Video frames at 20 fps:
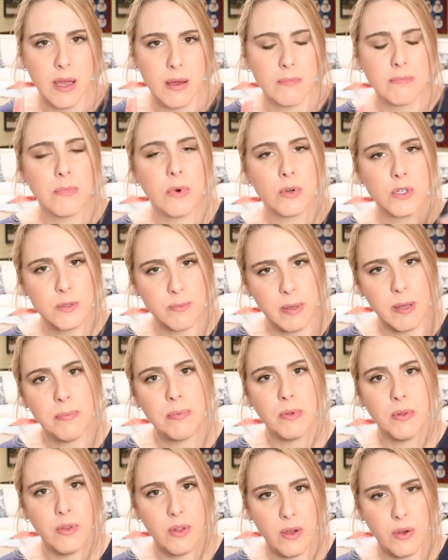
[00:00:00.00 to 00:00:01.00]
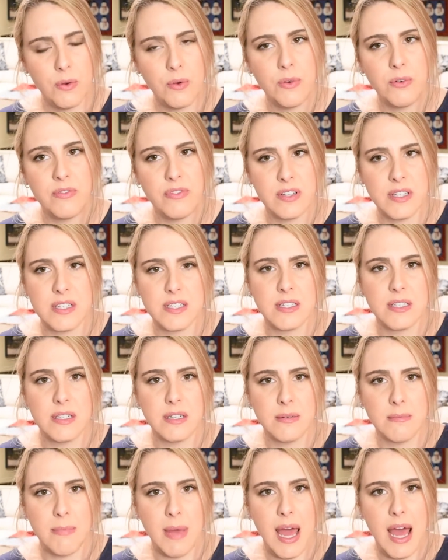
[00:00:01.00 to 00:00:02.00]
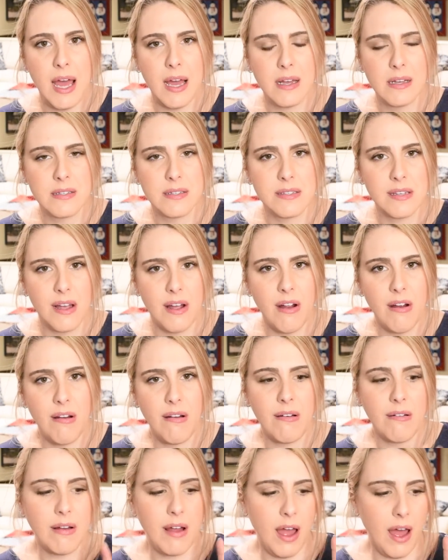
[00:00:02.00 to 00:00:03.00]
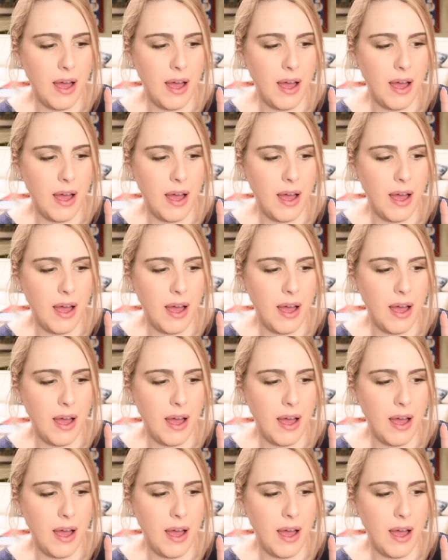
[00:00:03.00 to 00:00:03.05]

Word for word: Most people know who Vincent and Max are.